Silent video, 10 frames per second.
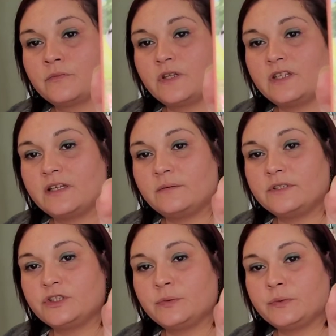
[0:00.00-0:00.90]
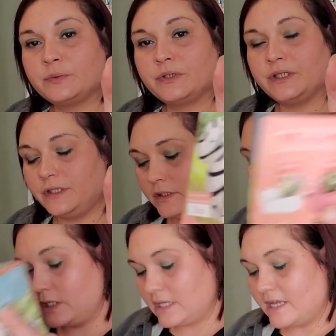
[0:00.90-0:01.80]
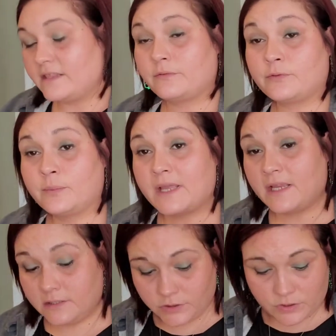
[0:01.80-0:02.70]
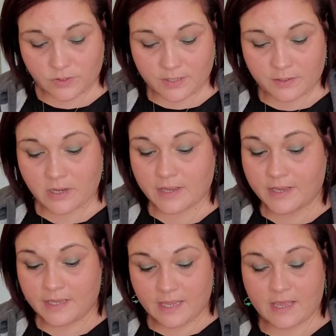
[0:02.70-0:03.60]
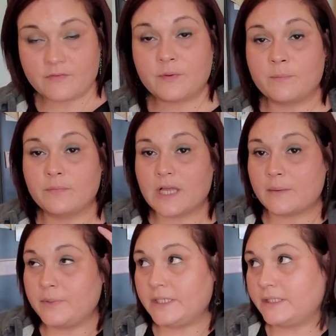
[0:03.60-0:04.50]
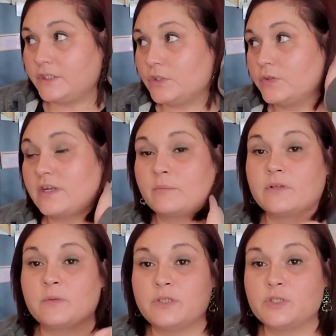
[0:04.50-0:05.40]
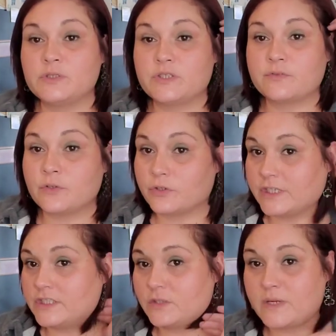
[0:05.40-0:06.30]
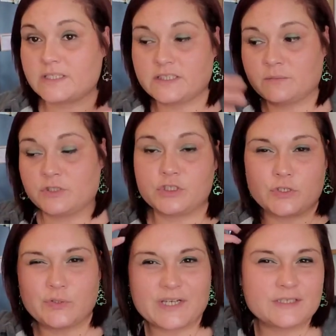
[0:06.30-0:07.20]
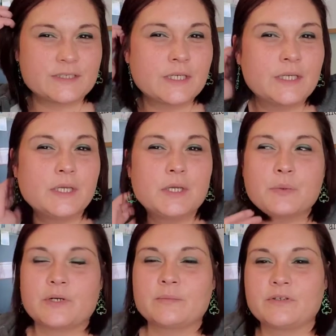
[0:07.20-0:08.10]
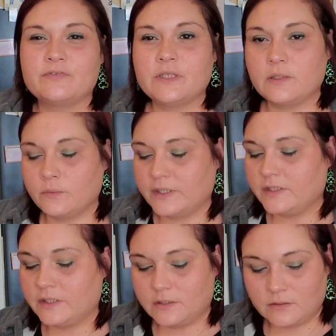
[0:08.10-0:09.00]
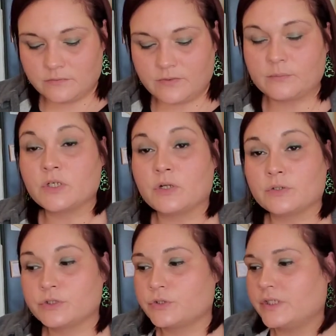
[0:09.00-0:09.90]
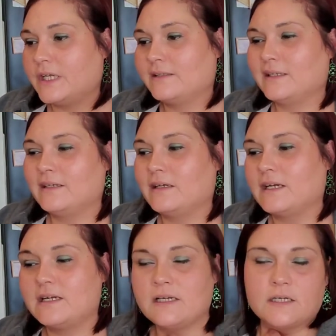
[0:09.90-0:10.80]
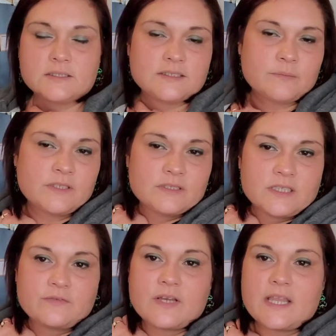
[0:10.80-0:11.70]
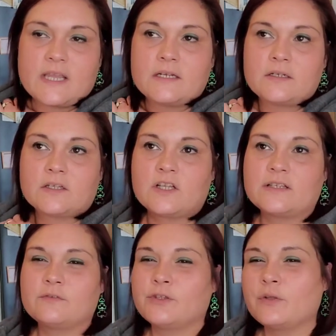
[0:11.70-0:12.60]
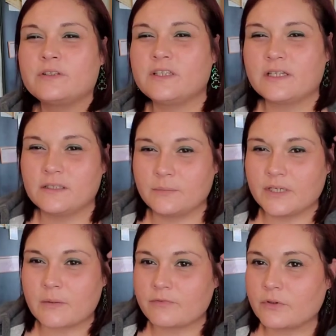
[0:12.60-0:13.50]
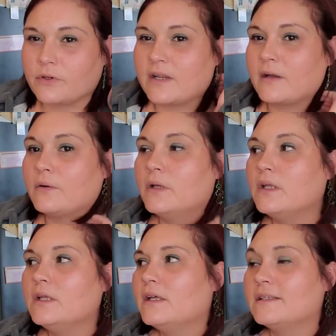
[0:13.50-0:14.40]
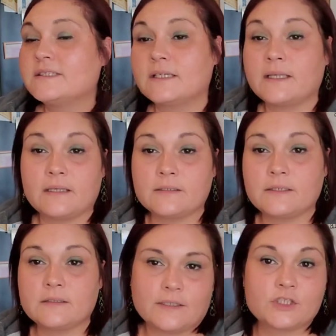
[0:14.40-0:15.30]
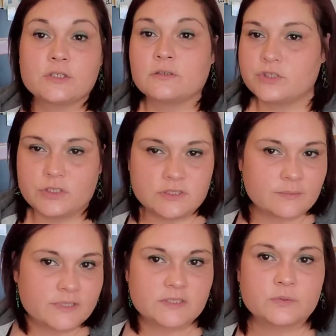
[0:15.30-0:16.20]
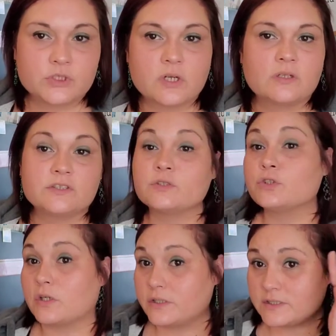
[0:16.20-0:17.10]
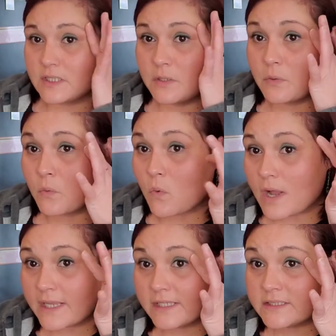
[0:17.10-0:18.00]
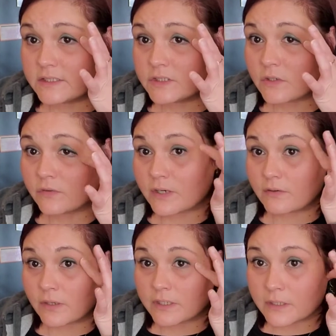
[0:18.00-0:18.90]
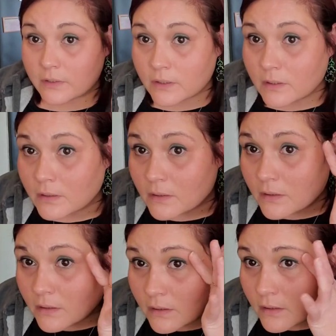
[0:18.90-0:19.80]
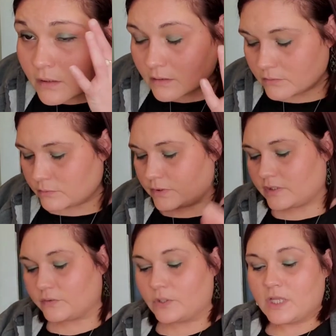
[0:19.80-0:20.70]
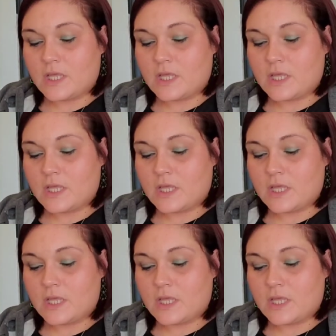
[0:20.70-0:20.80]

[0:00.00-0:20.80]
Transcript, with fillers: Thought that was super pretty and then for Peyton. So I, I have a, a bin in here that I'm going to be using for her Easter basket. I'm going to show you guys what I'm going to fill it with from Dollar Tree. And then uh, some of the stuff I had in a collectible. The only thing I need to pick up for her now is like candy. Like she's obsessed with chocolate. So chocolates. Why is it so red right there? Oh, whatever.